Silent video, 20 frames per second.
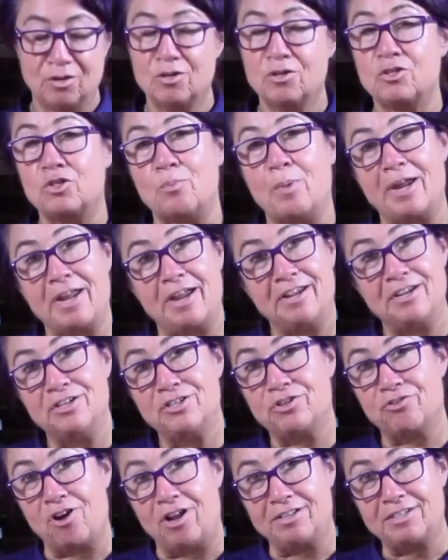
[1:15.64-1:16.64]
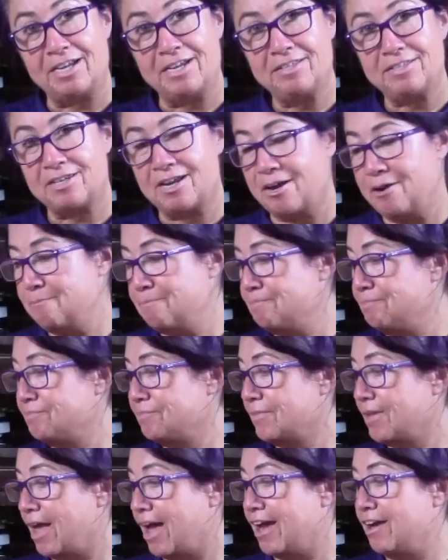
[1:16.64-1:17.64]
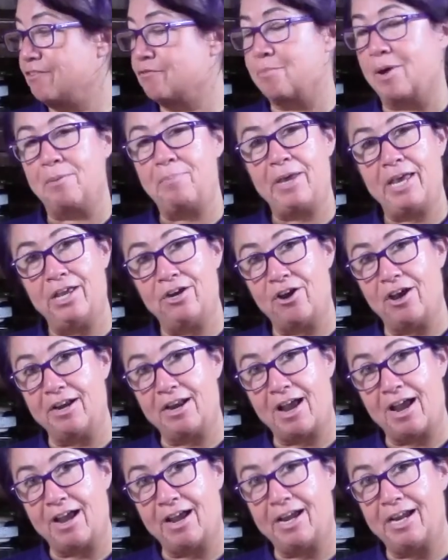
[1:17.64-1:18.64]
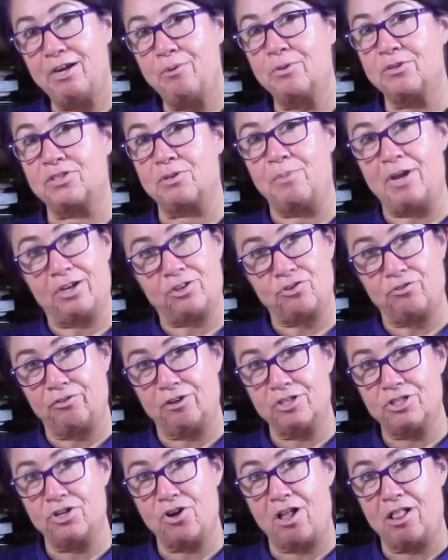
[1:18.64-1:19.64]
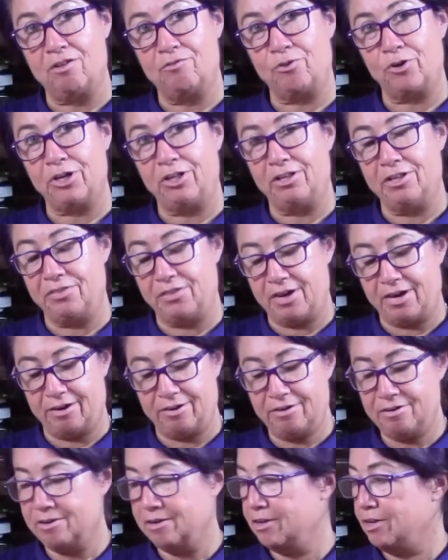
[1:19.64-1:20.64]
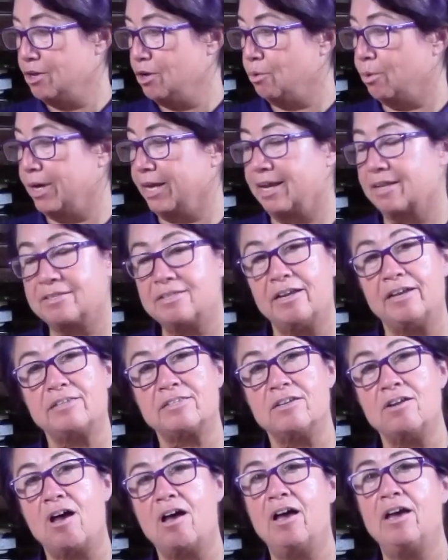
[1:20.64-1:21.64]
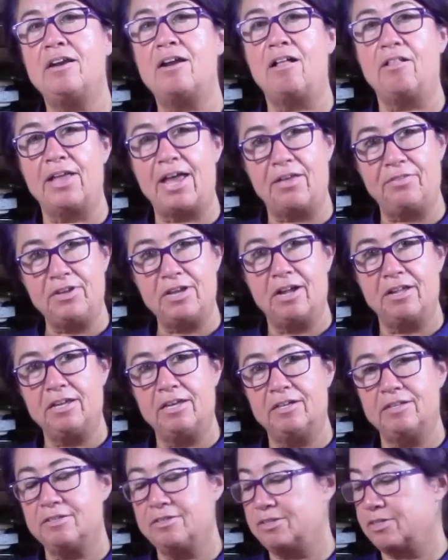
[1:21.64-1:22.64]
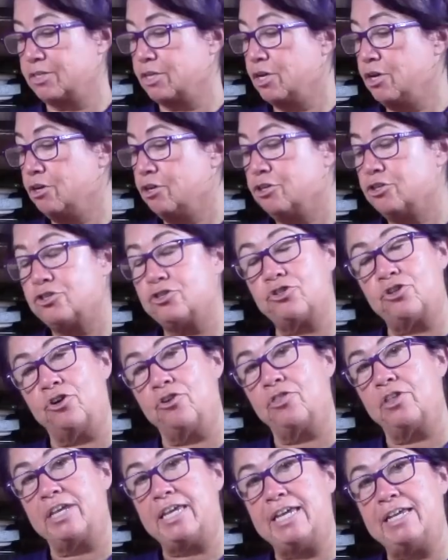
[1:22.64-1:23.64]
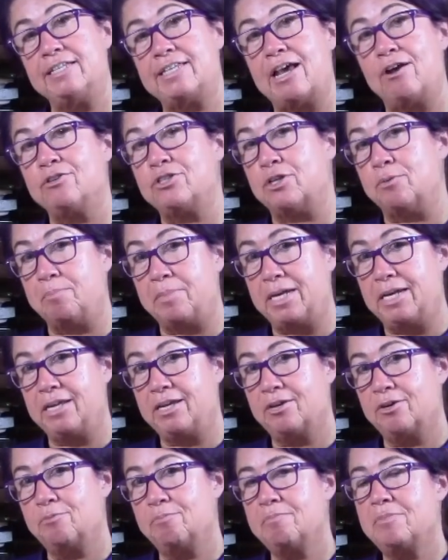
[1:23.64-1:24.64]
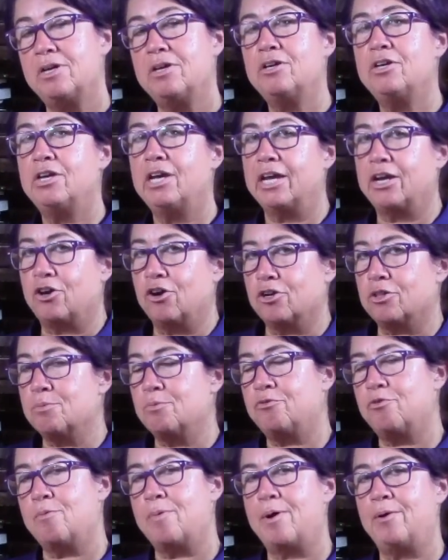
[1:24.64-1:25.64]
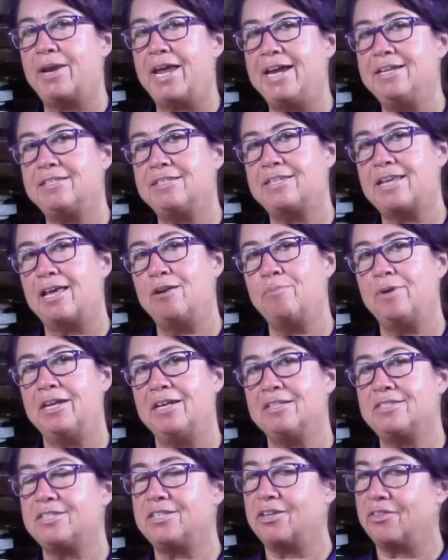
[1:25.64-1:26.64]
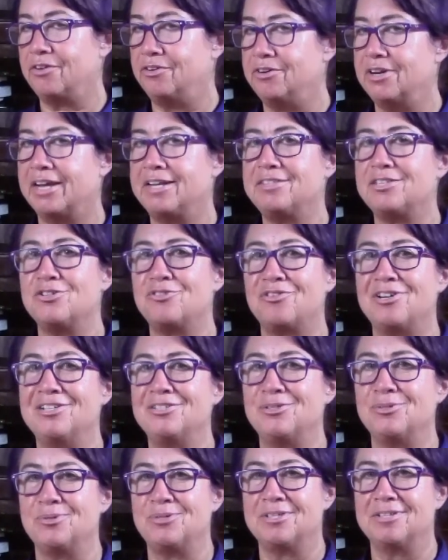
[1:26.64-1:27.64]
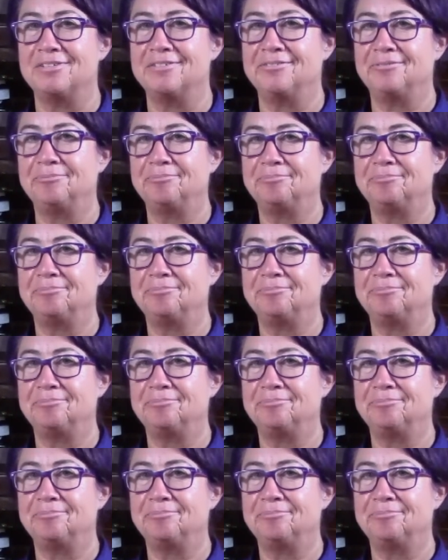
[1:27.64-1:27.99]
So my onions are all diced up. I have my pan on high with some extra virgin olive oil in there. When it gets nice and hot, I'll add the onions, turn the heat down to medium, cook them for about 8 to 10 minutes till they're nice and translucent.